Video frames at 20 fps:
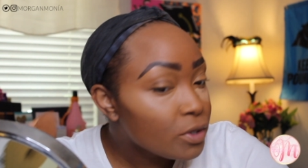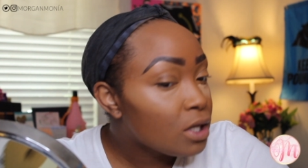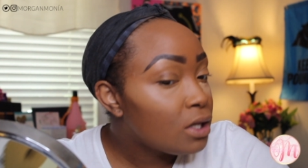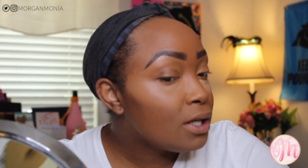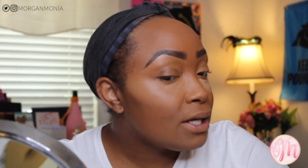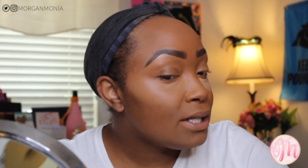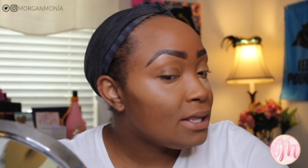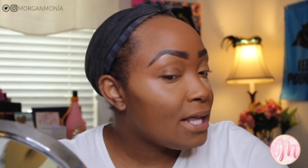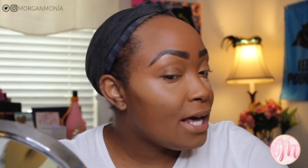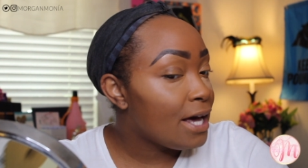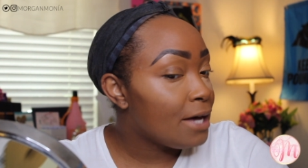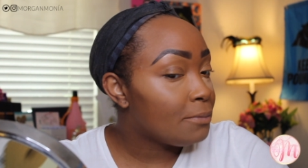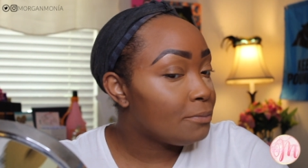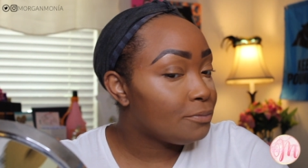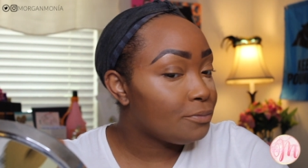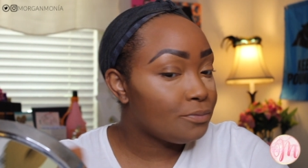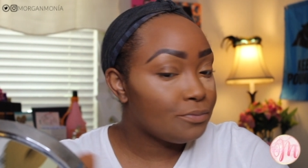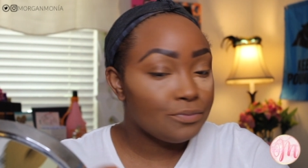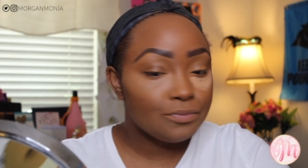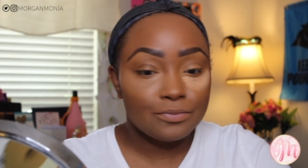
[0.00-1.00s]
Look at that.
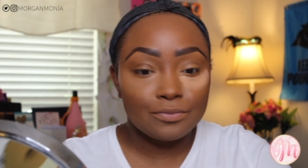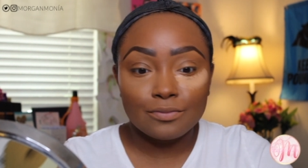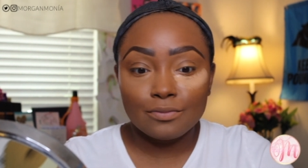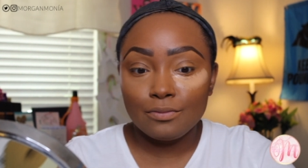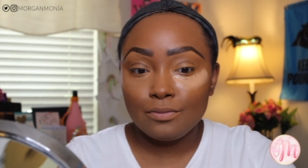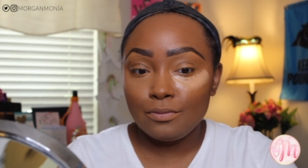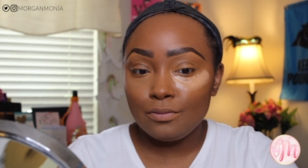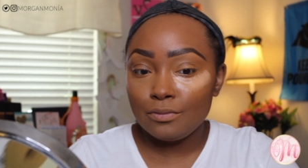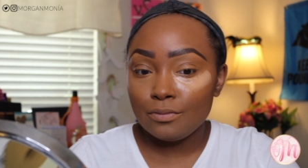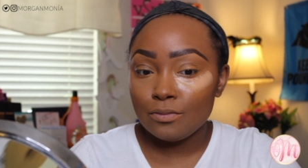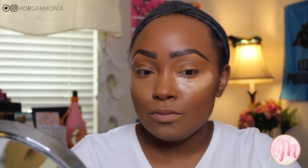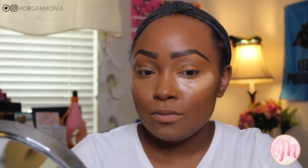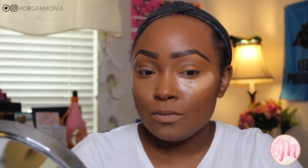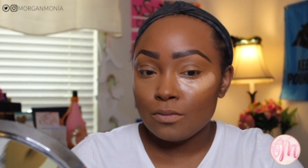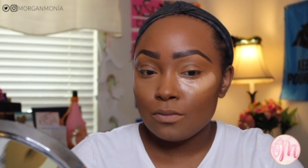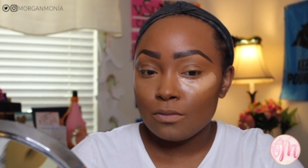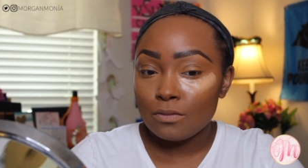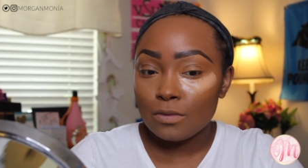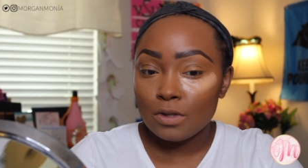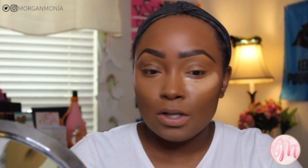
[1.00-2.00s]

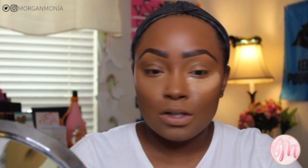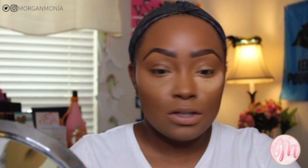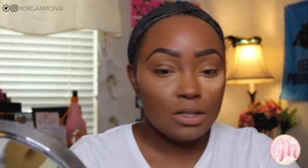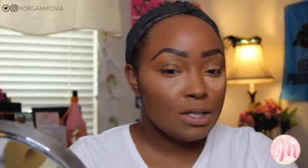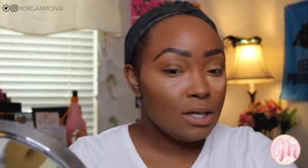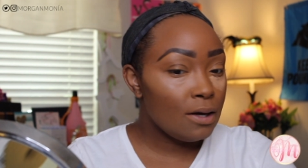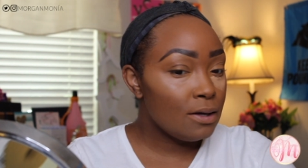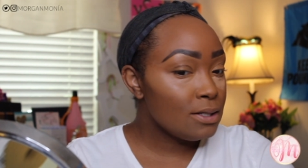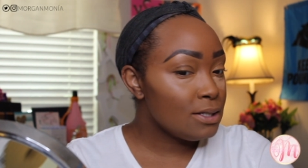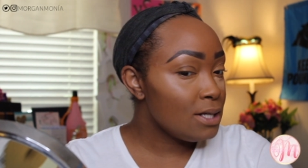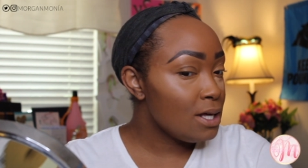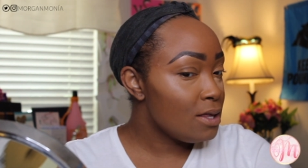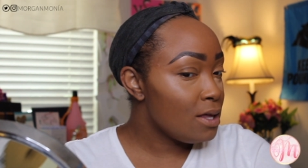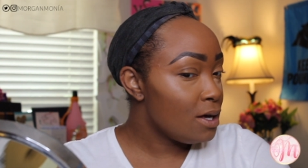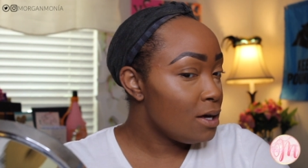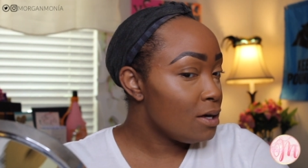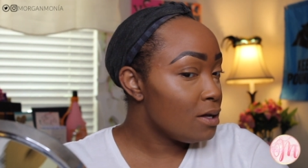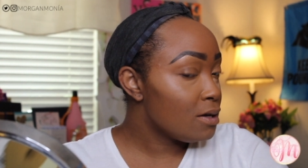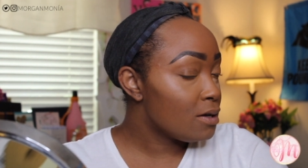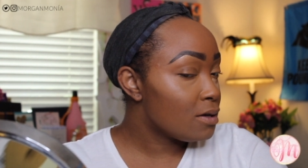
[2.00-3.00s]
Do y'all see
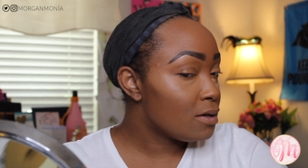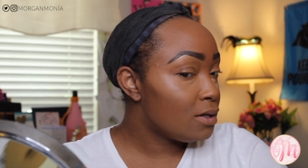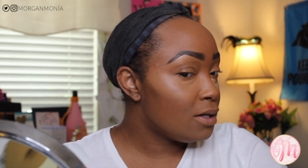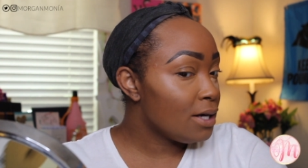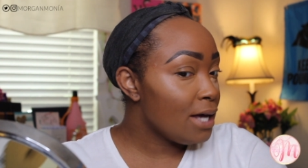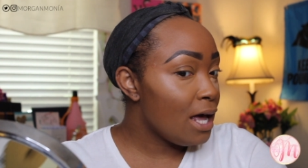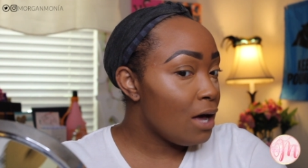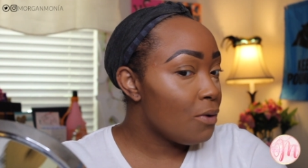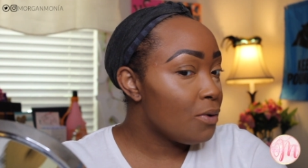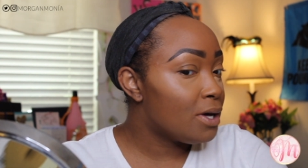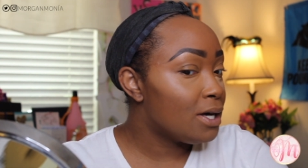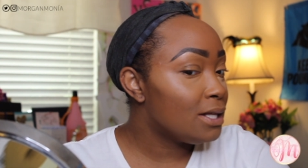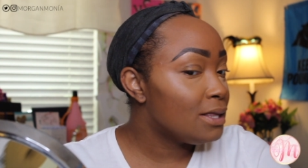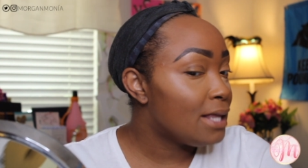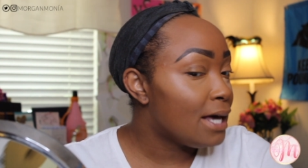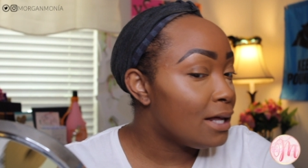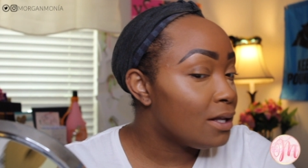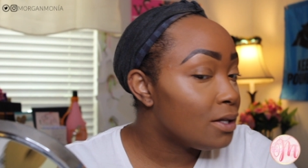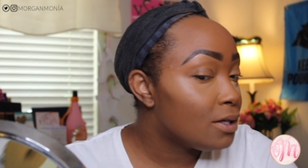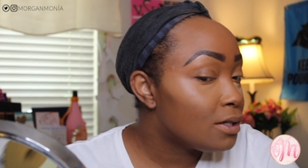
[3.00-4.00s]
that? Look how good
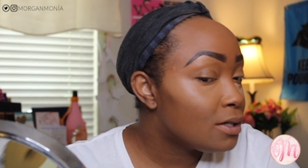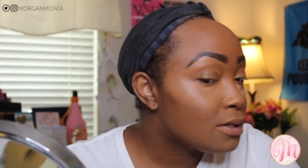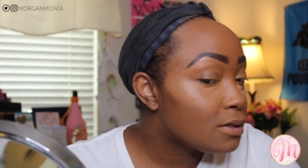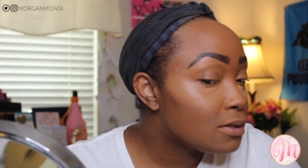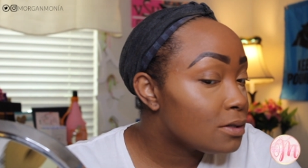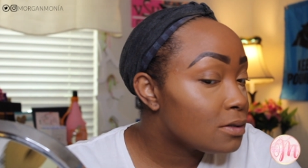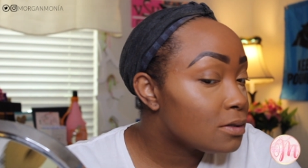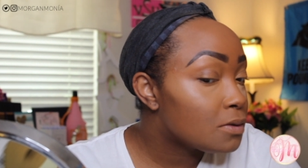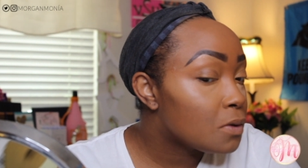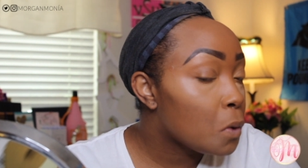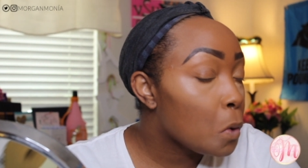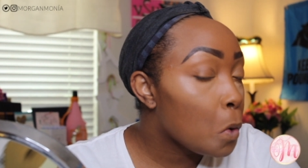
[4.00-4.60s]
that looks.